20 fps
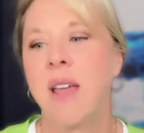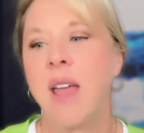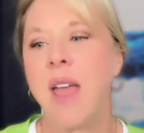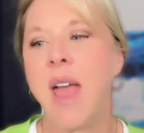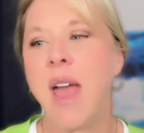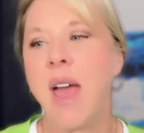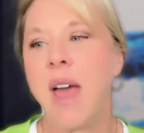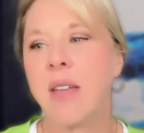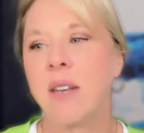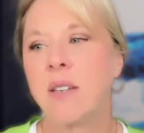
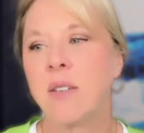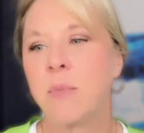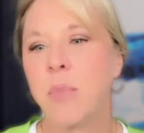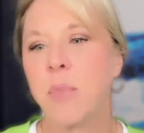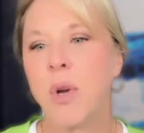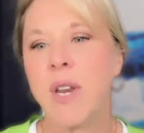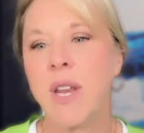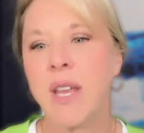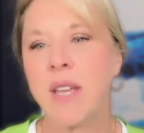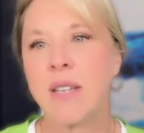and
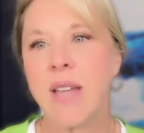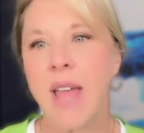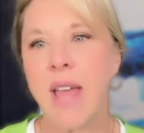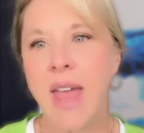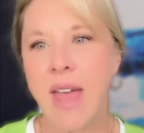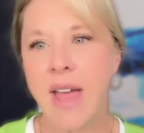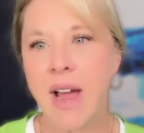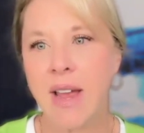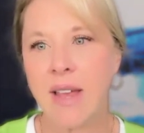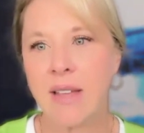put it into
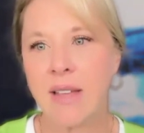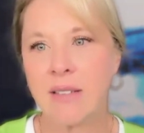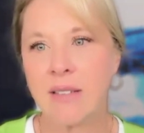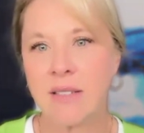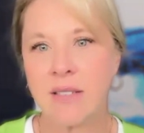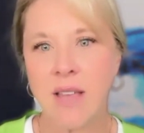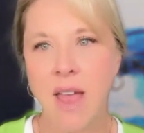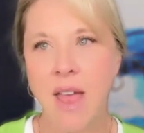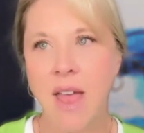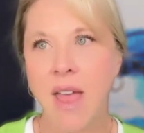AI and
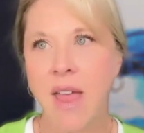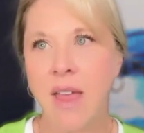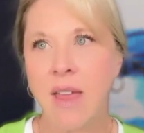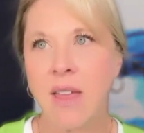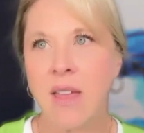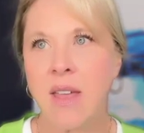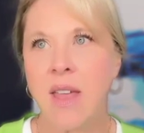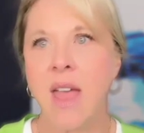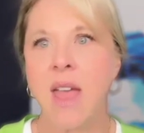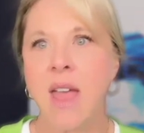say,
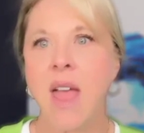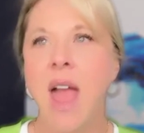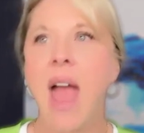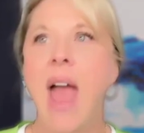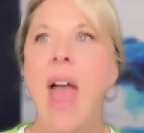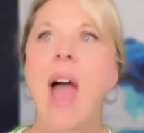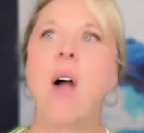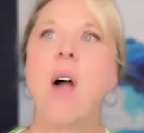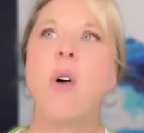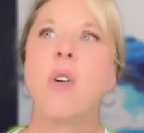
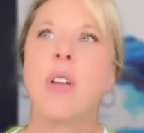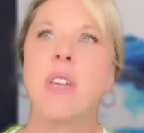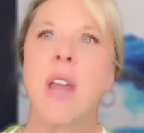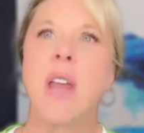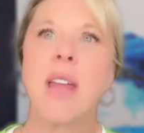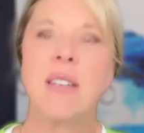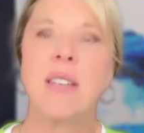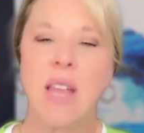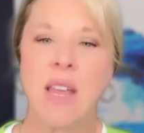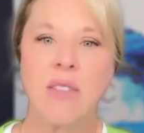how could
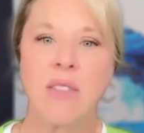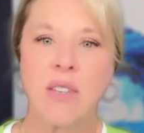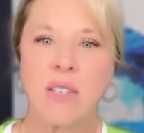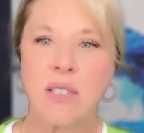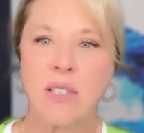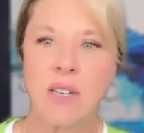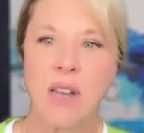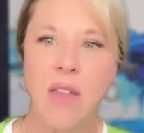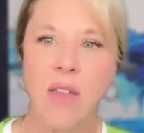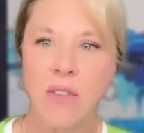I take
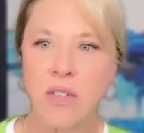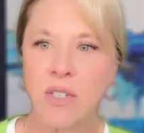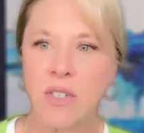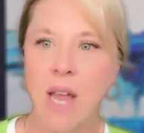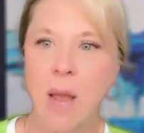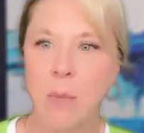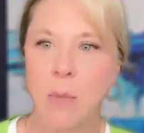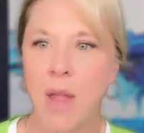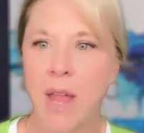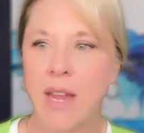this another
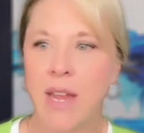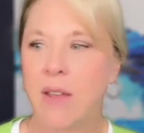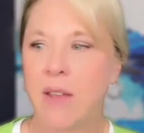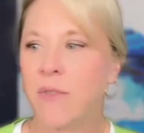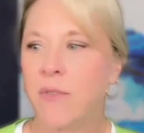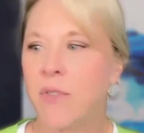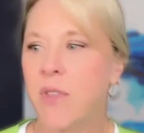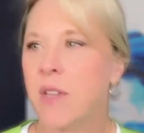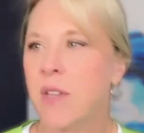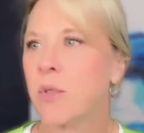step? Like
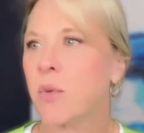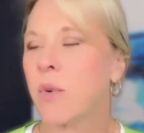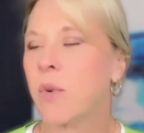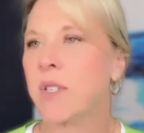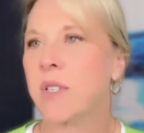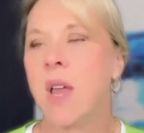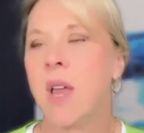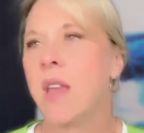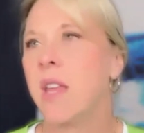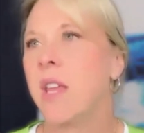if this
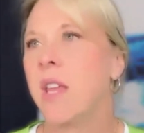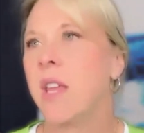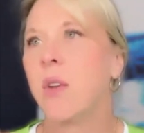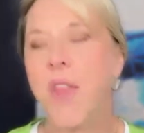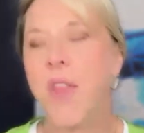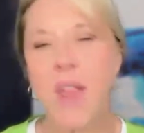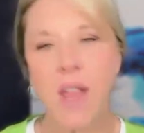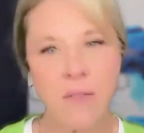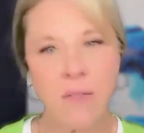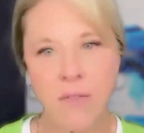was,
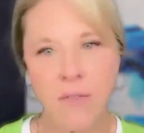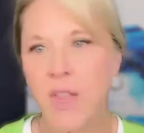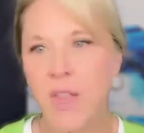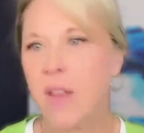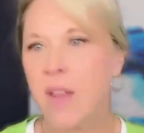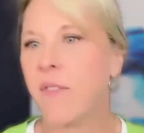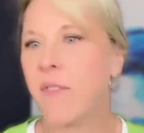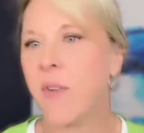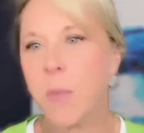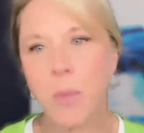think
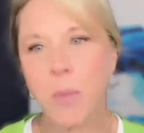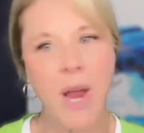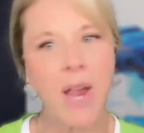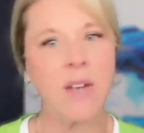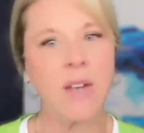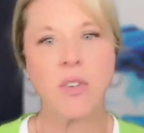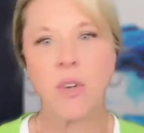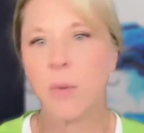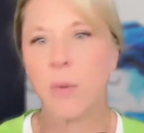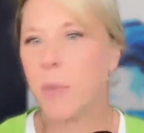of a
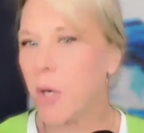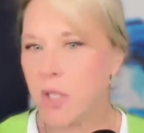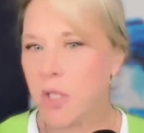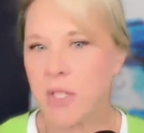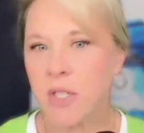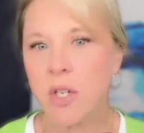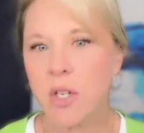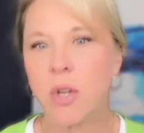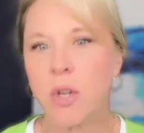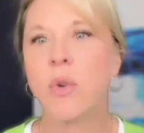brand or a
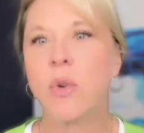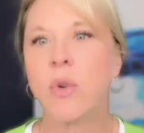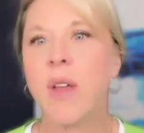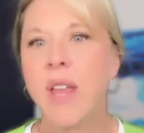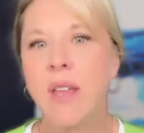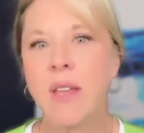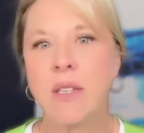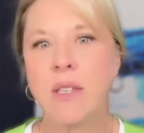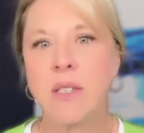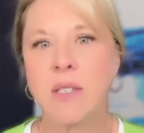person who
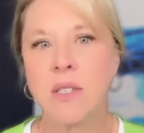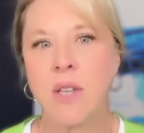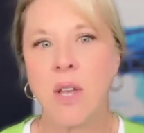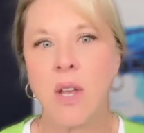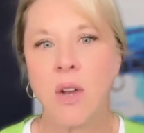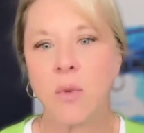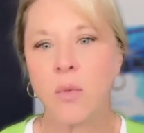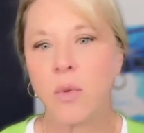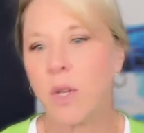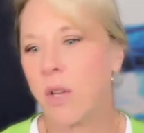is
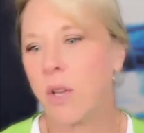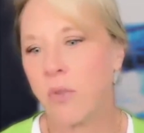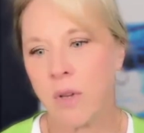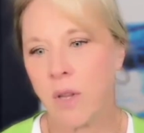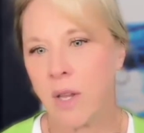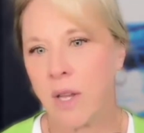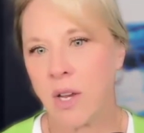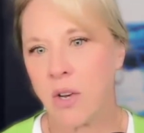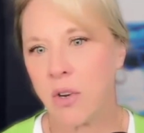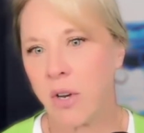really,
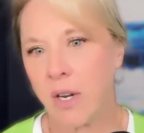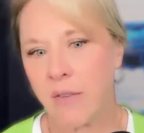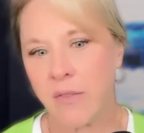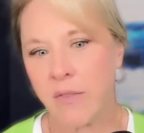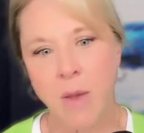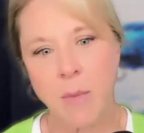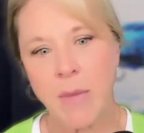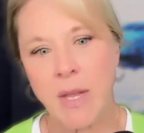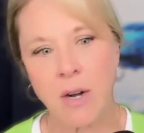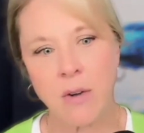really creative.
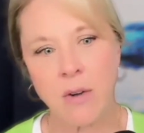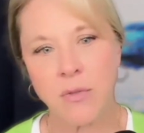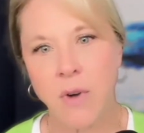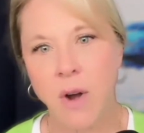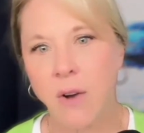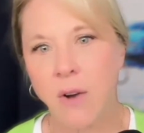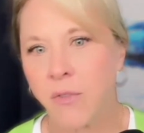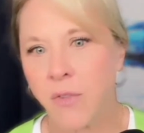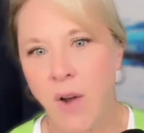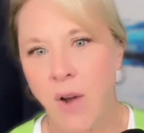I mean,
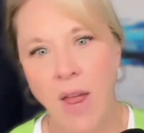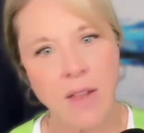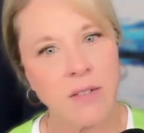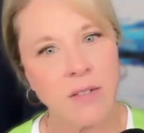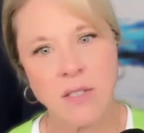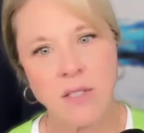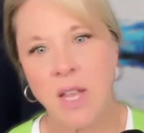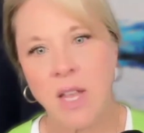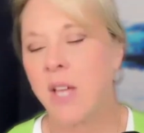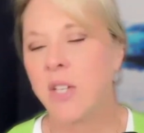our
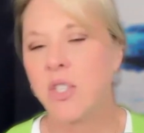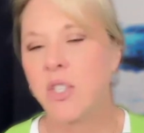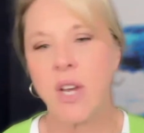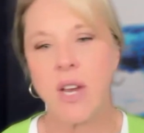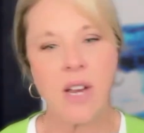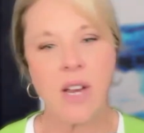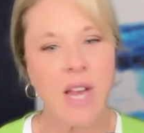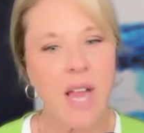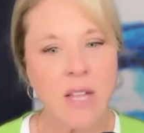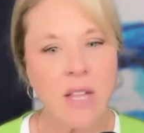friends,
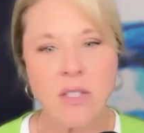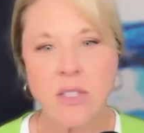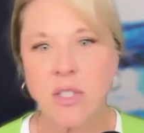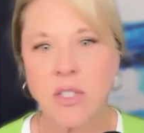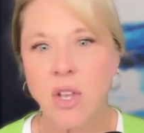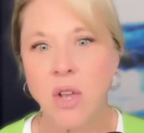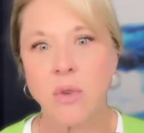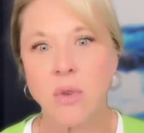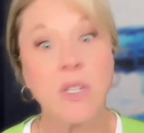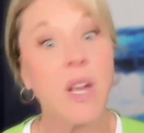Jay
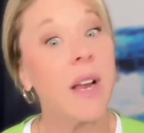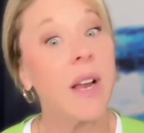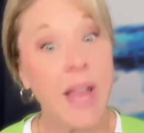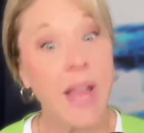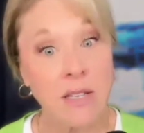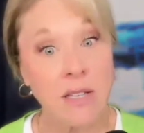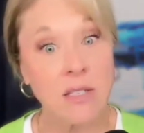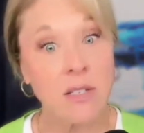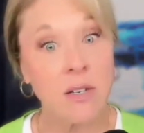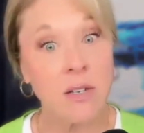Acunzo, Doug
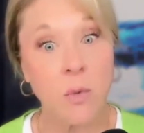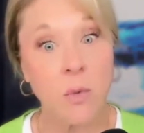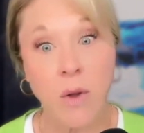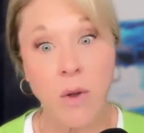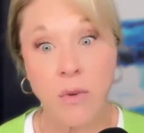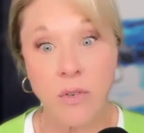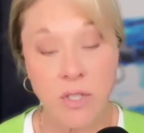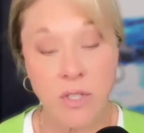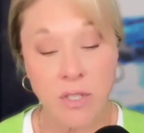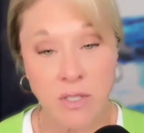Kessler,
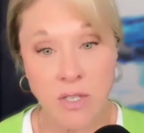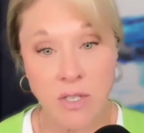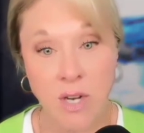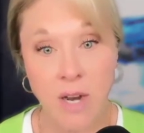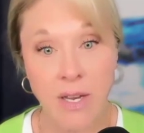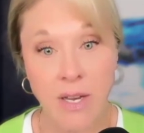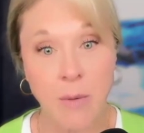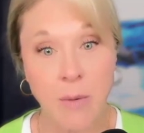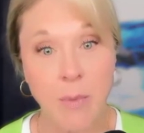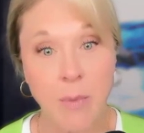we were just
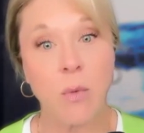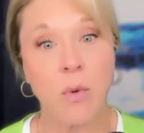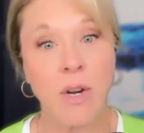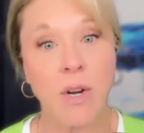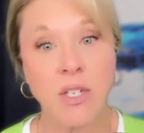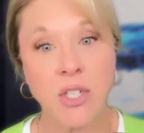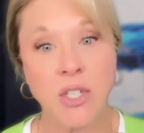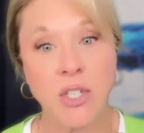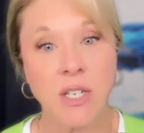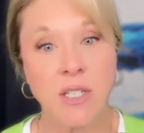talking about what
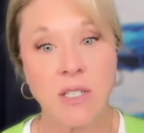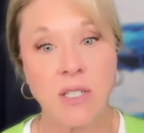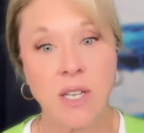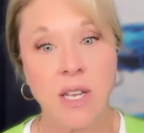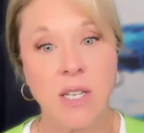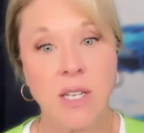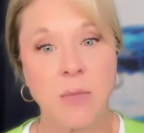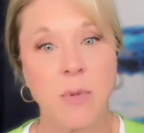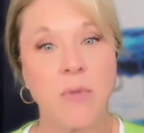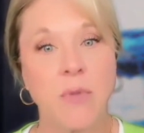a genius
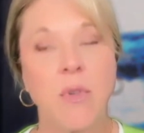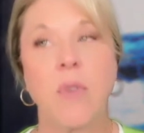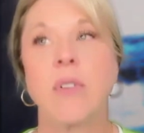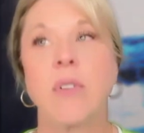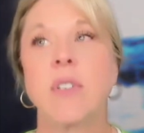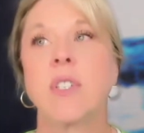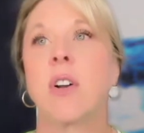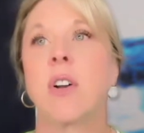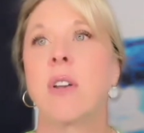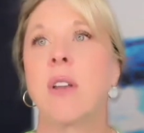he is before
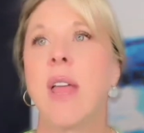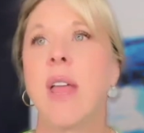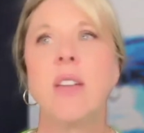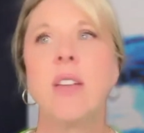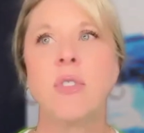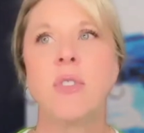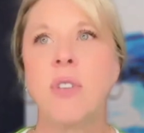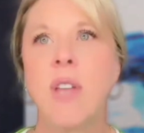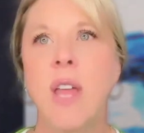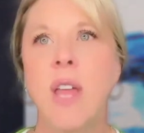we started.
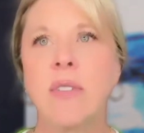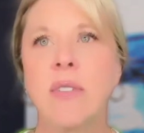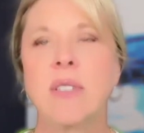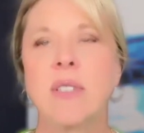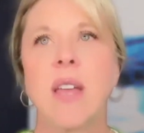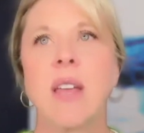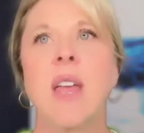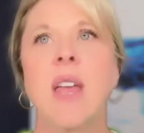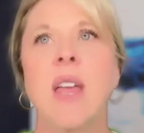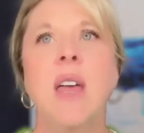Andrew
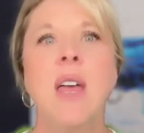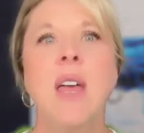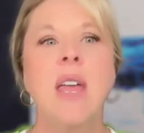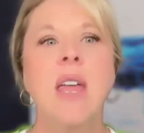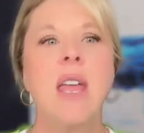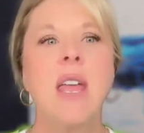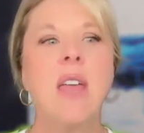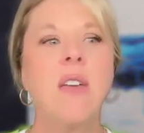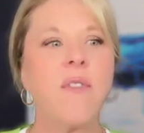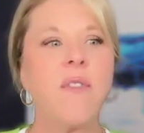Davis. Like
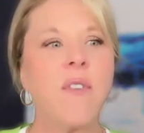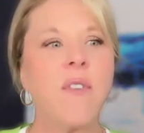if